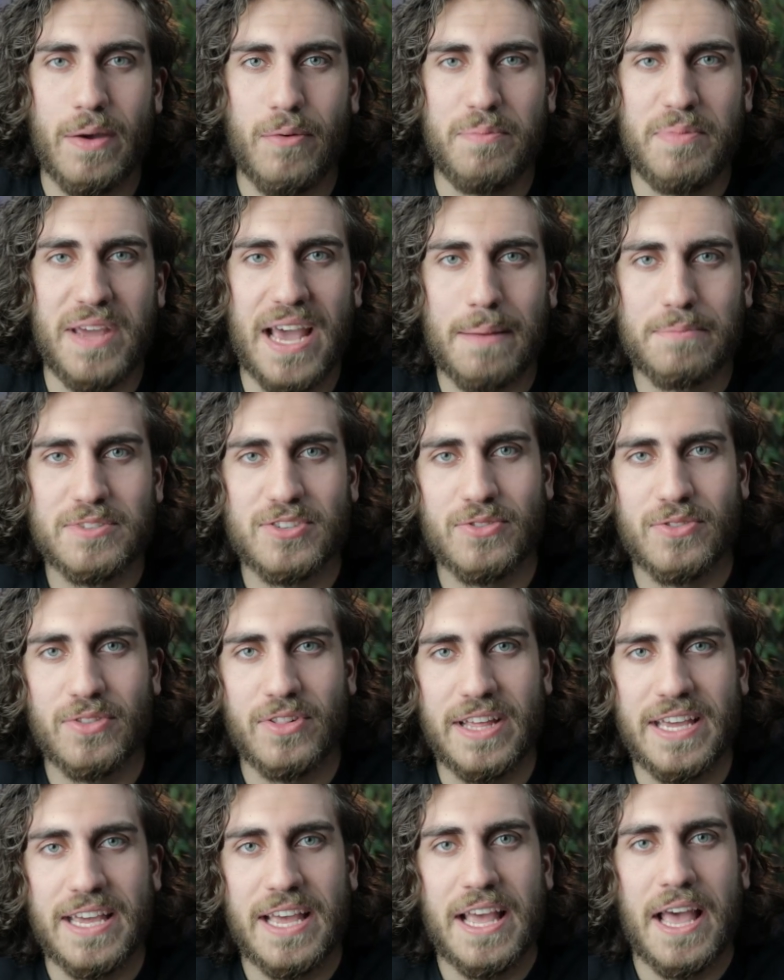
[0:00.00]
That would be
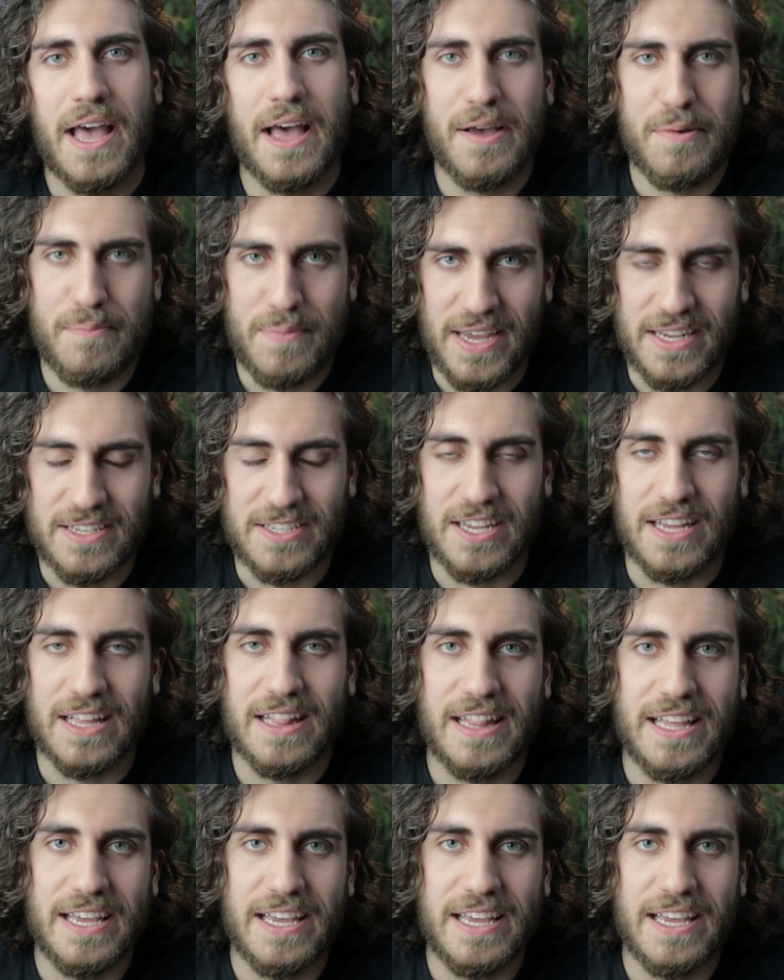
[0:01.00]
absolutely amazing.